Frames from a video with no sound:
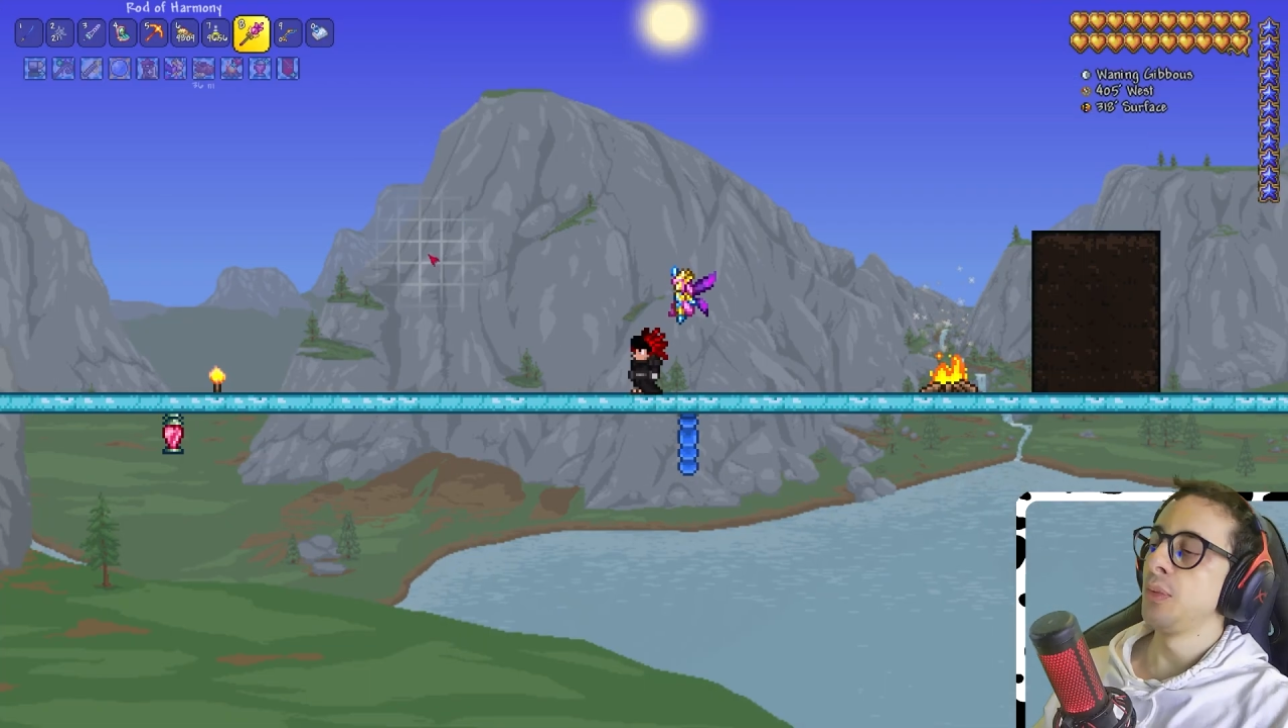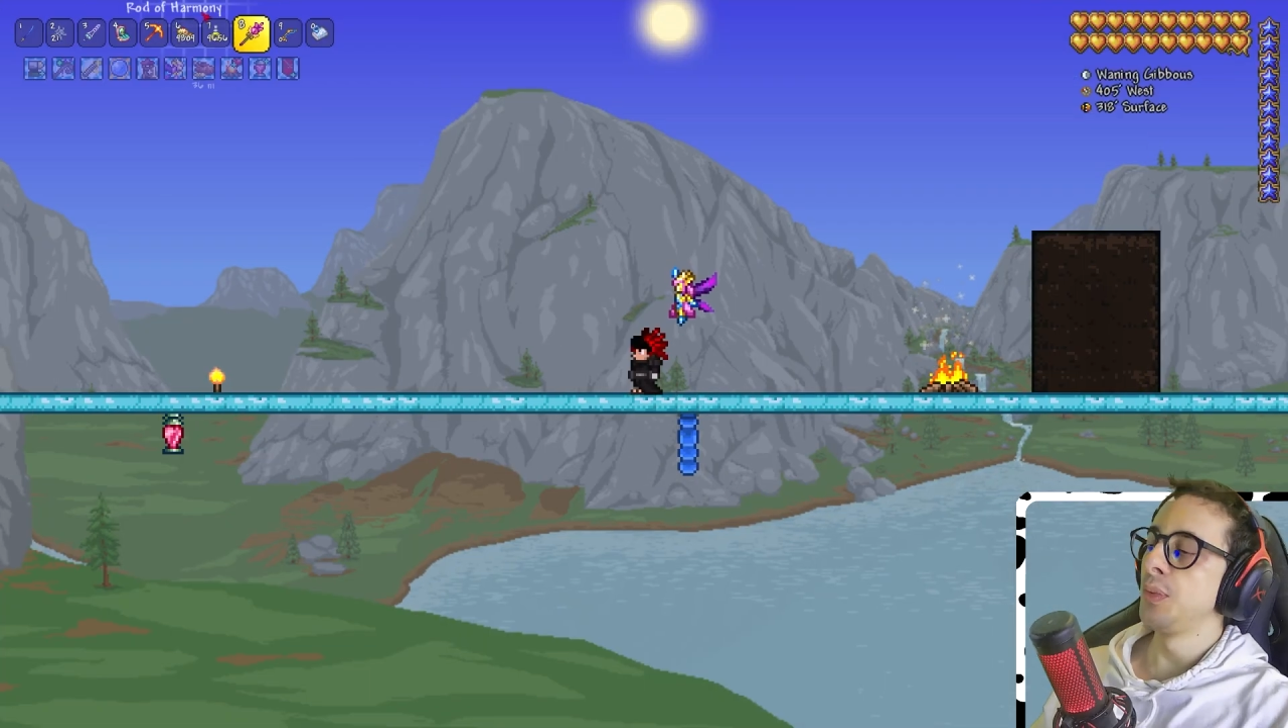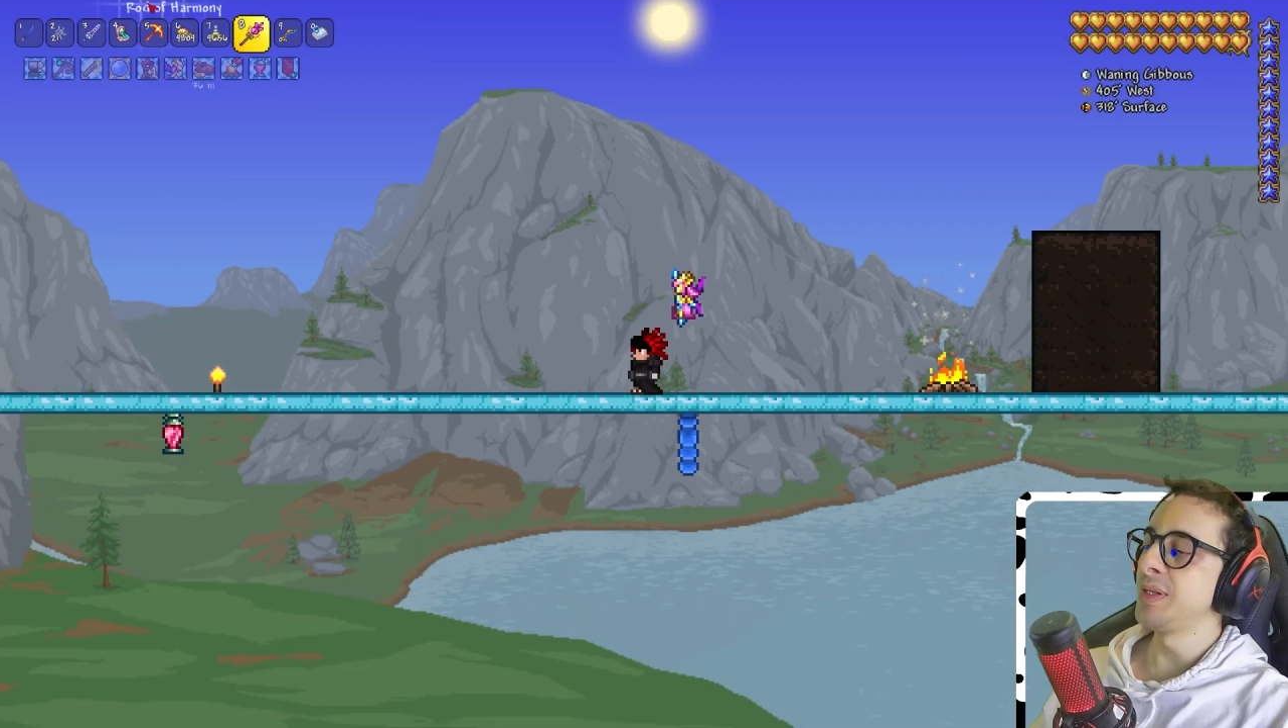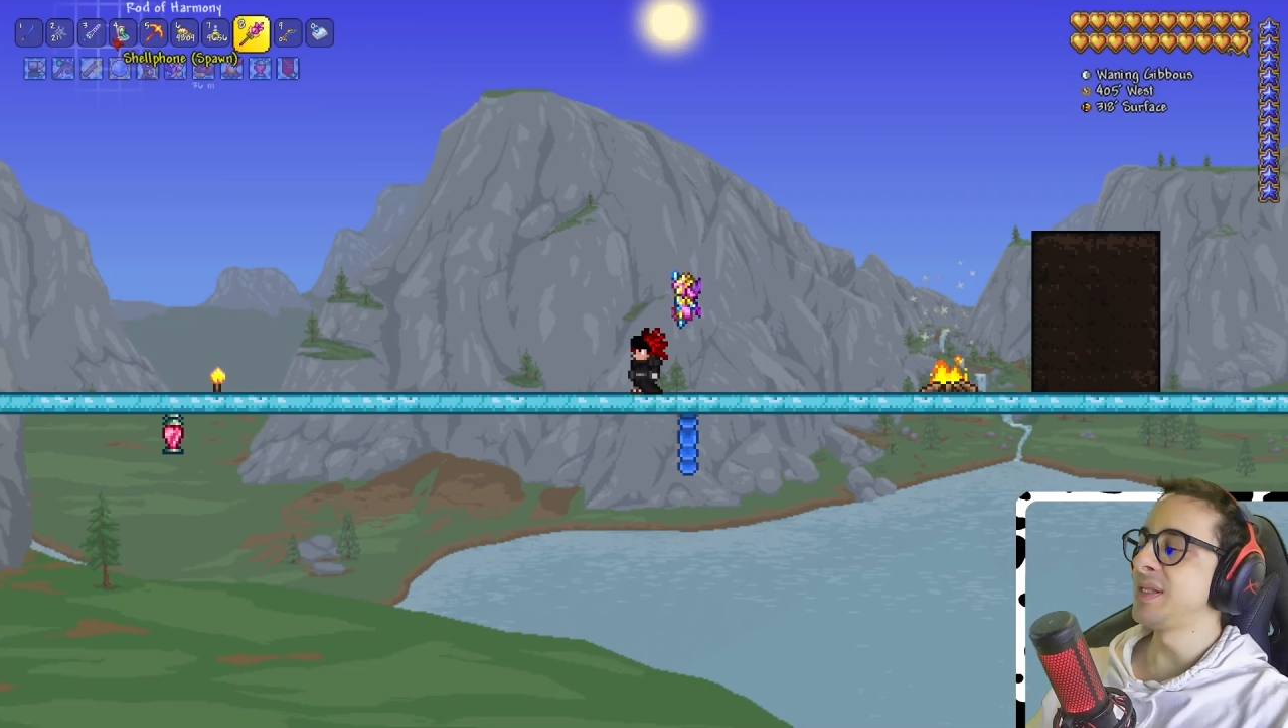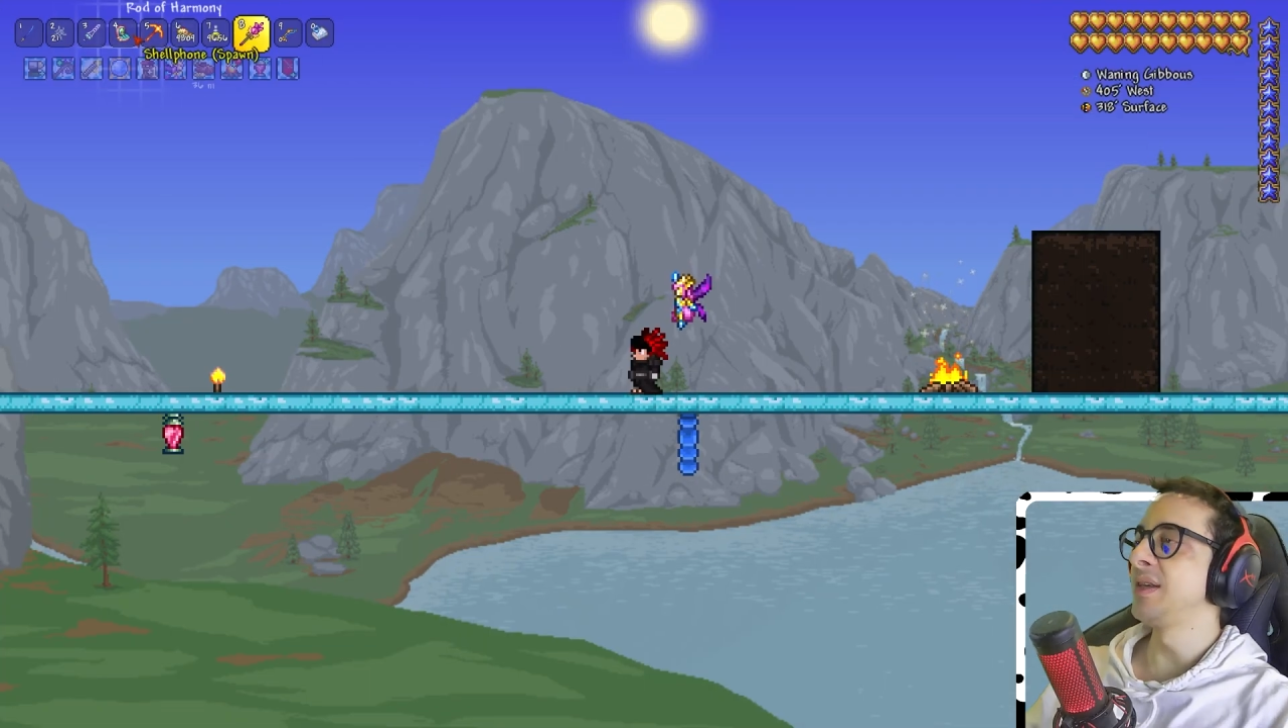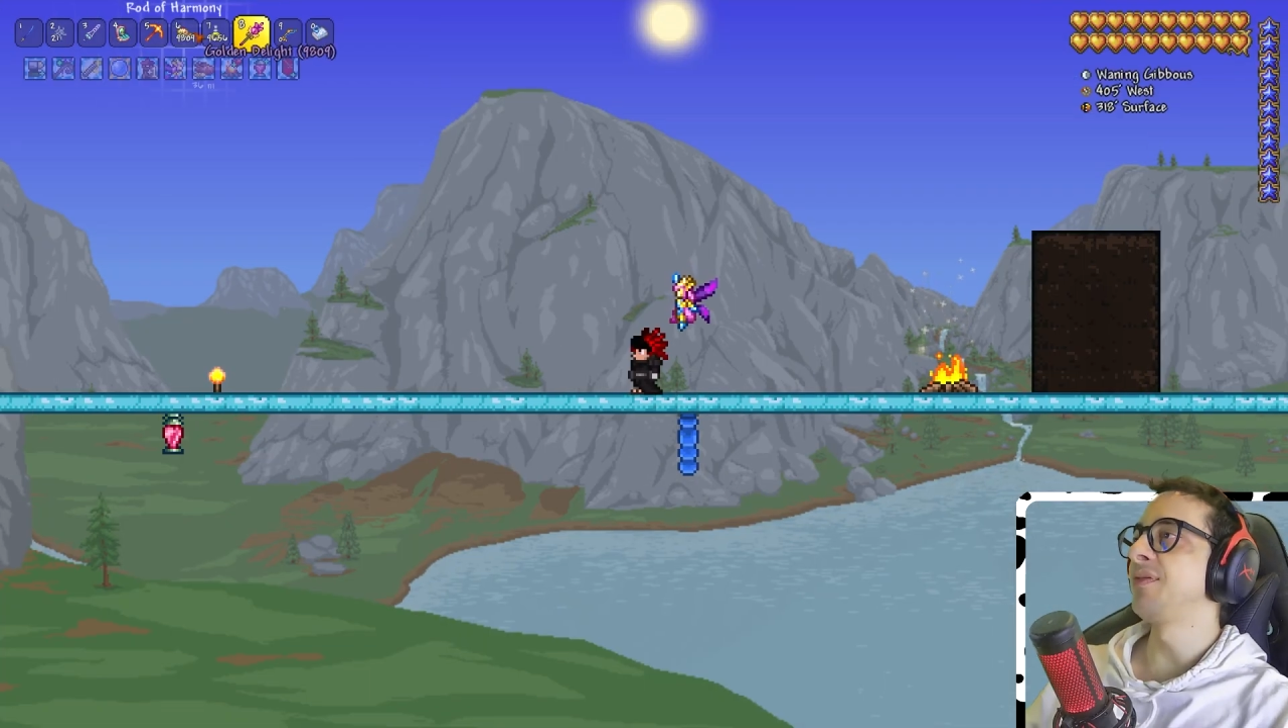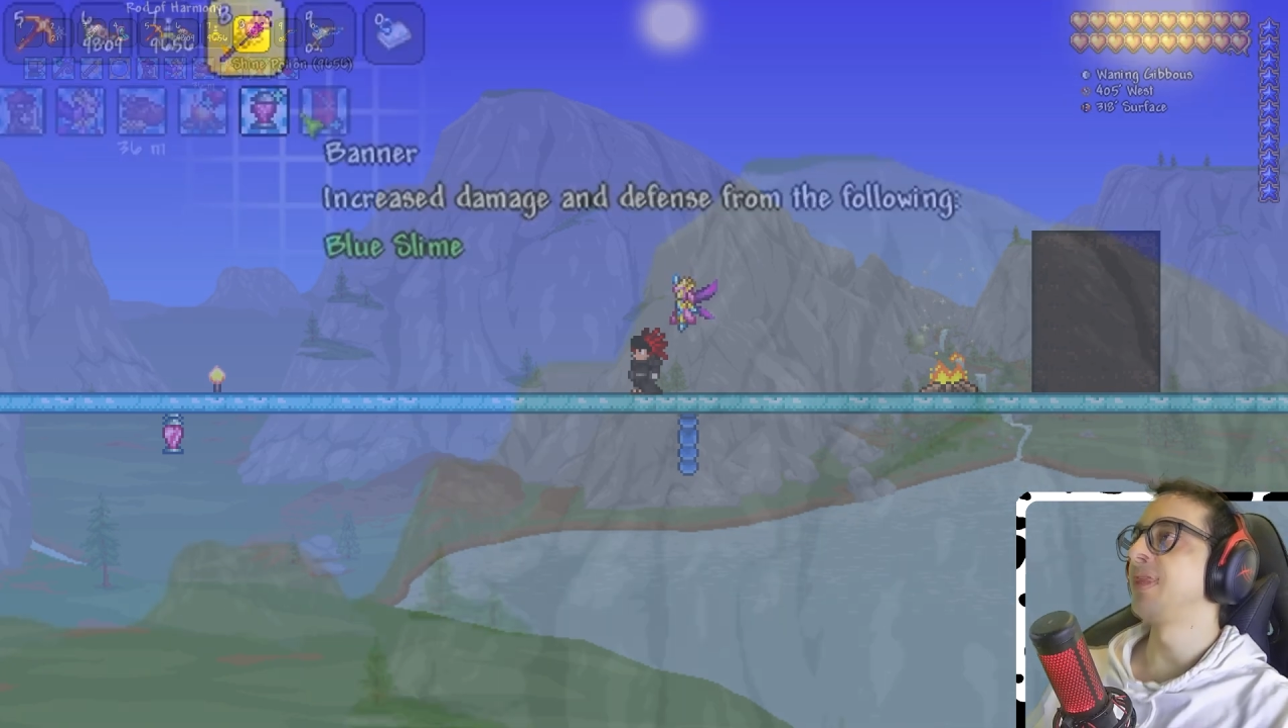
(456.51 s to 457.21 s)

you receive